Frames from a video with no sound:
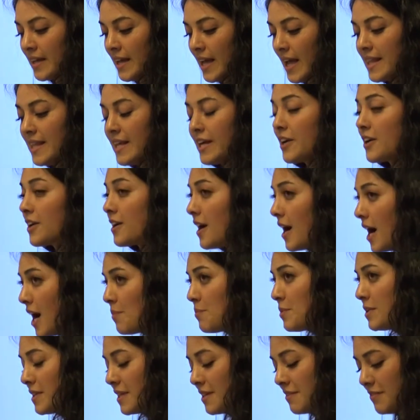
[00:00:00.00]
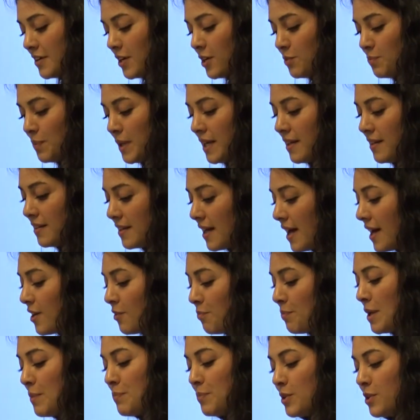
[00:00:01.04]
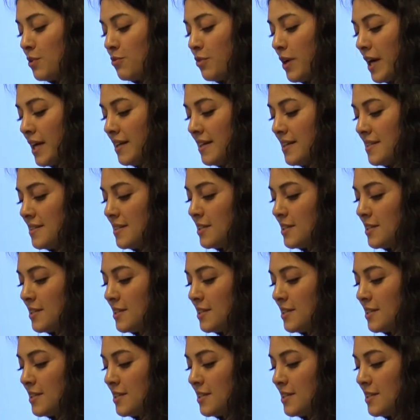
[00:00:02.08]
And they are commonly felt by a lot of people of whiteness,